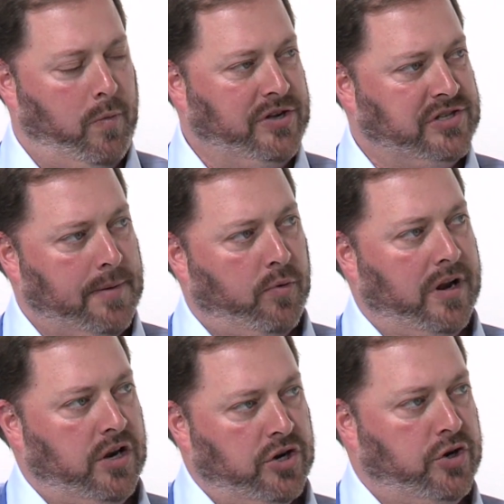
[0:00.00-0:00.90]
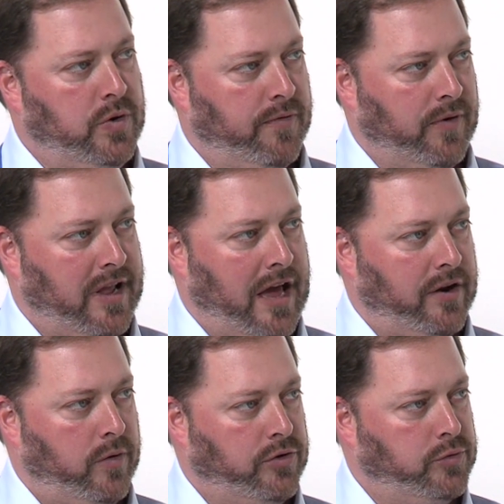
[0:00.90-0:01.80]
we separate into two different
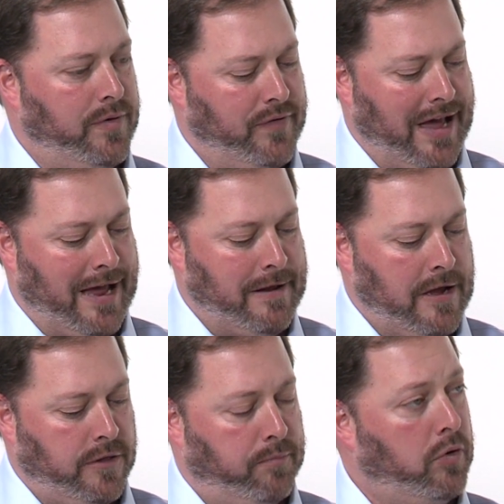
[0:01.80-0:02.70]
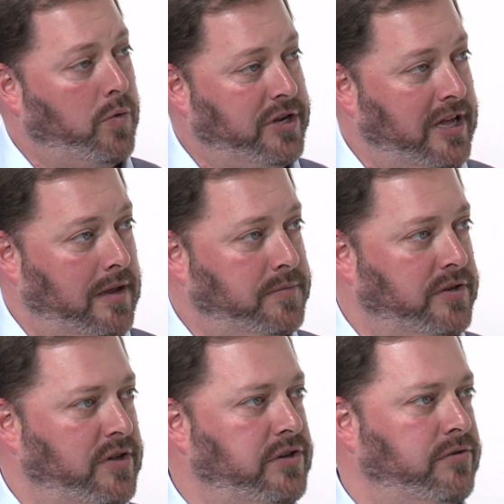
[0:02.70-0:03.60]
categories. We've got the pro teams,
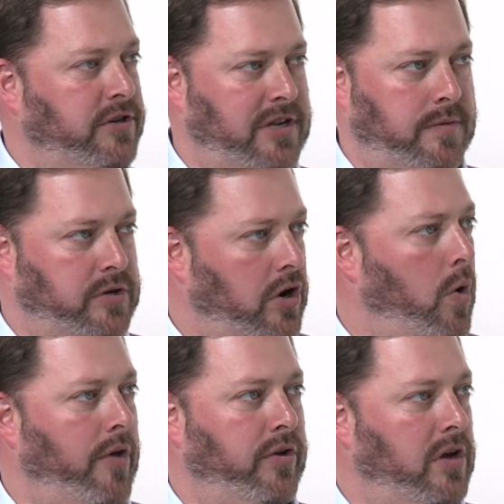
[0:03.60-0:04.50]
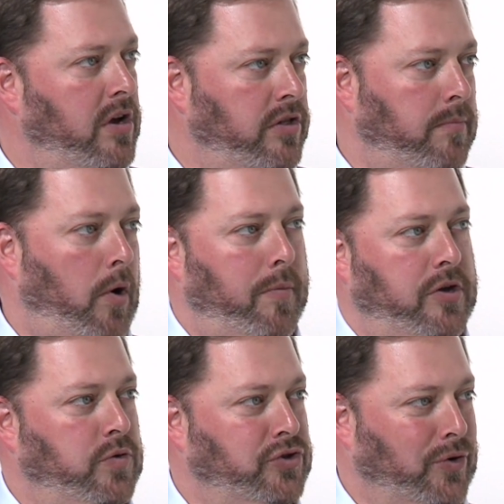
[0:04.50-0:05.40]
and these are the teams that go on the
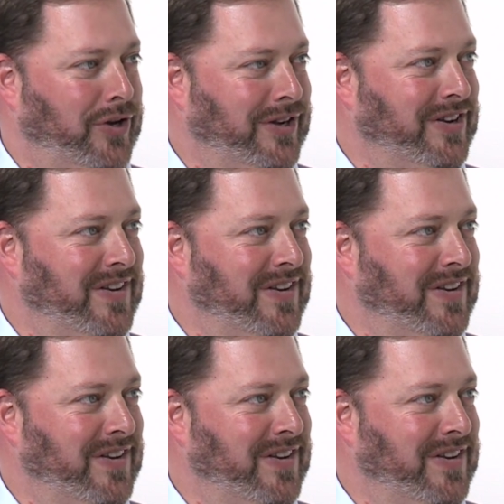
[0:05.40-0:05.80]
barbecue circuit. And